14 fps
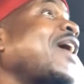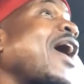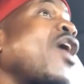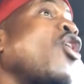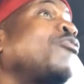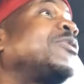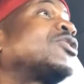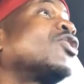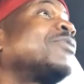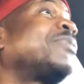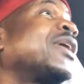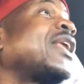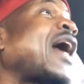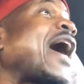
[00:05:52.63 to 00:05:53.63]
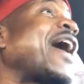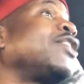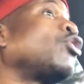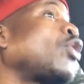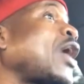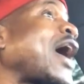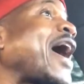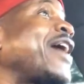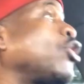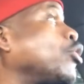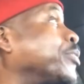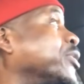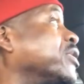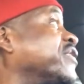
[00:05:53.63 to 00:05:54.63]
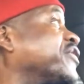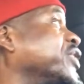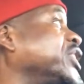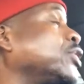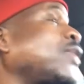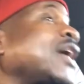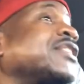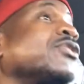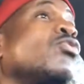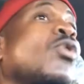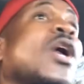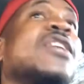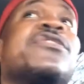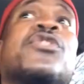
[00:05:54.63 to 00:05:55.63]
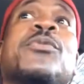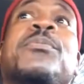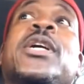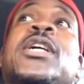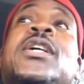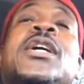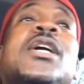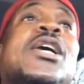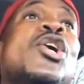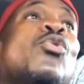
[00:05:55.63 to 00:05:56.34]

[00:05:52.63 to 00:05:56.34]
I hope it's going to be an eye opener for you as it was for me